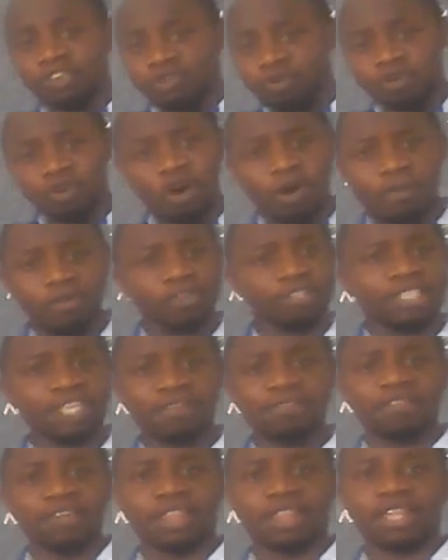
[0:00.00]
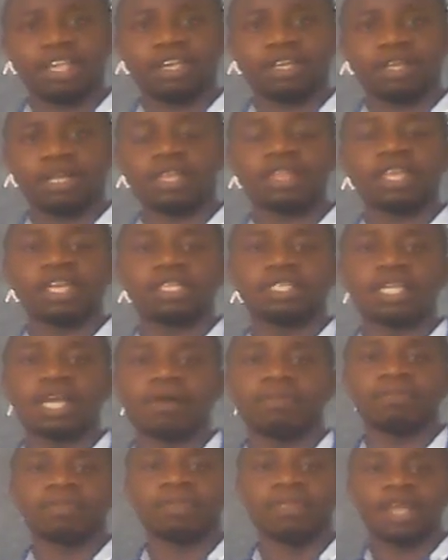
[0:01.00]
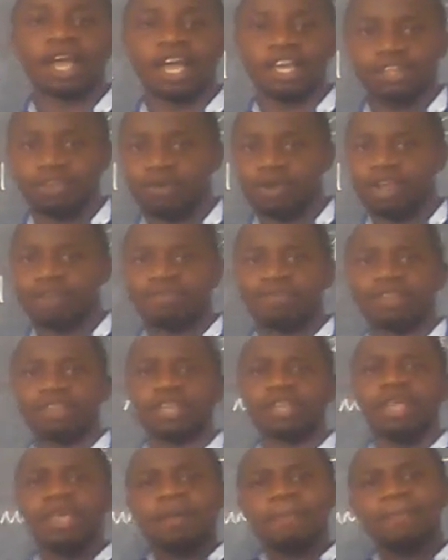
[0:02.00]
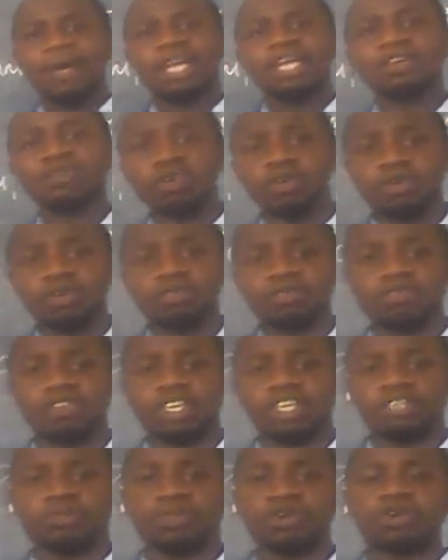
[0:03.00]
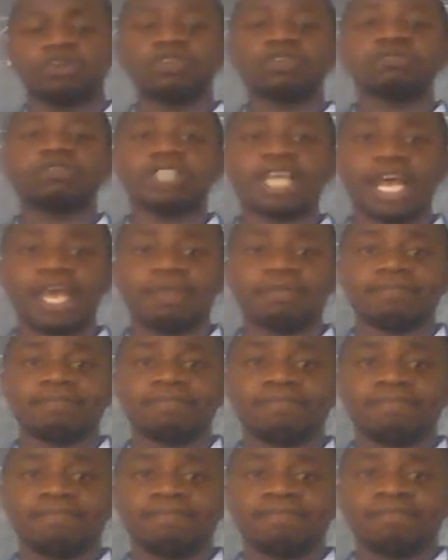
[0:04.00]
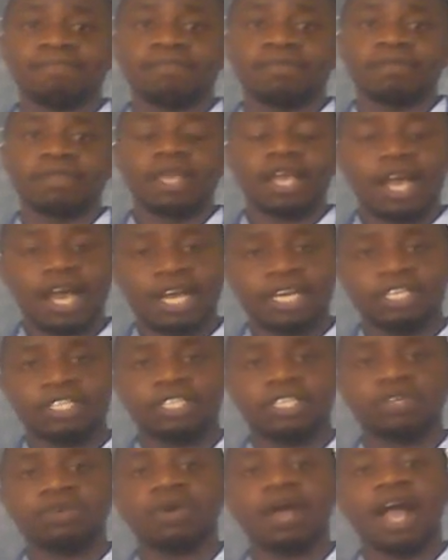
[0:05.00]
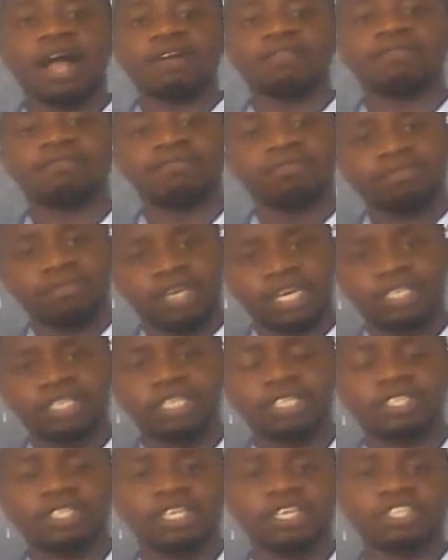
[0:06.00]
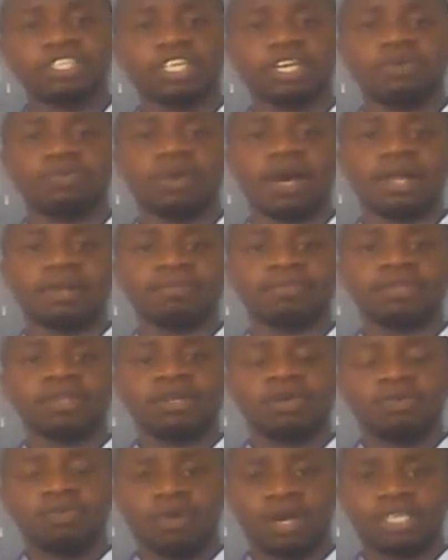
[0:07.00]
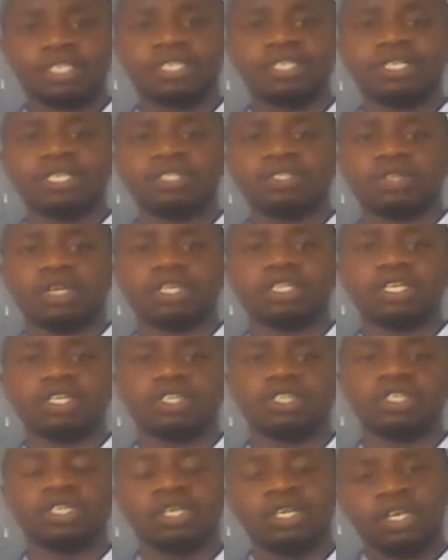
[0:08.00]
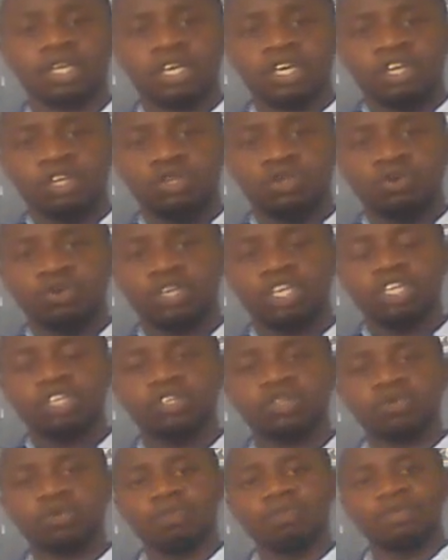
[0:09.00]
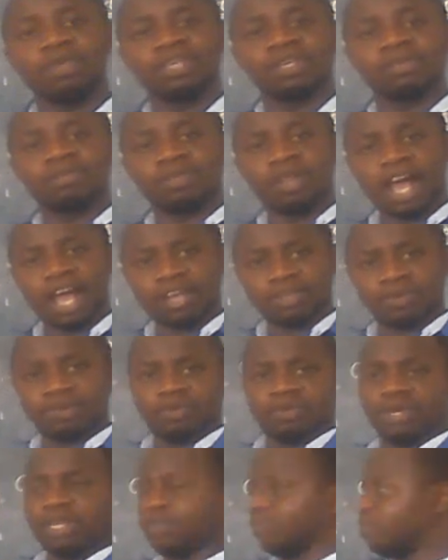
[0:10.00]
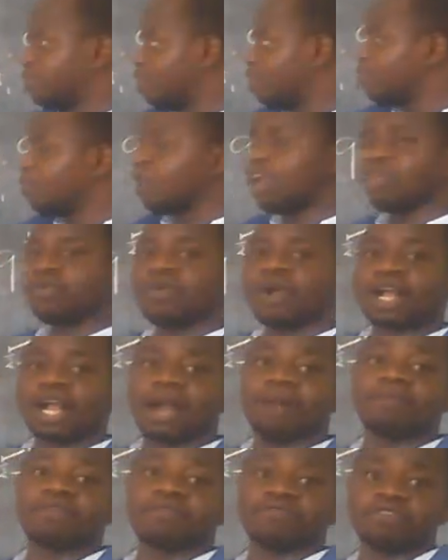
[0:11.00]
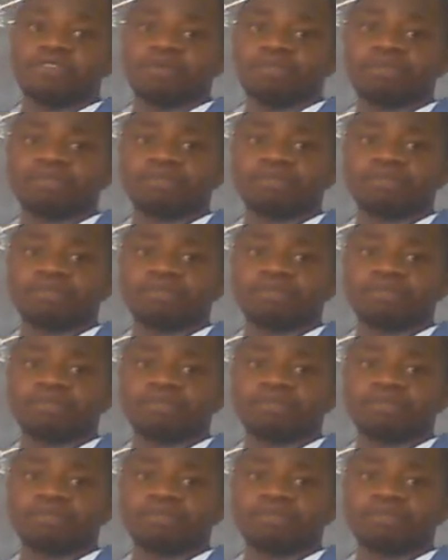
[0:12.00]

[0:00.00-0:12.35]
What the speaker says: knew almost everything in the exam. I knew everything, but I couldn't finish because of time. I still have a distinction 1. What is the strategy? You need to be accurate from where you are coming from.